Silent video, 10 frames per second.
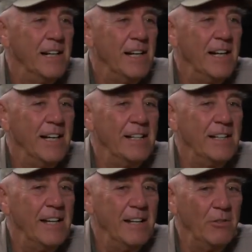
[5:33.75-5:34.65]

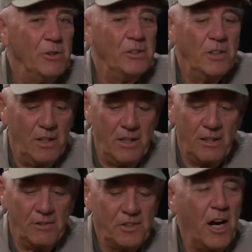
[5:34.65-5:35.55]
And it was a
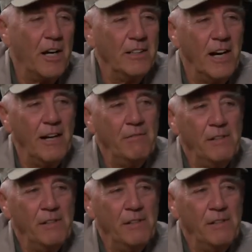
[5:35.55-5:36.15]
little SOG knife.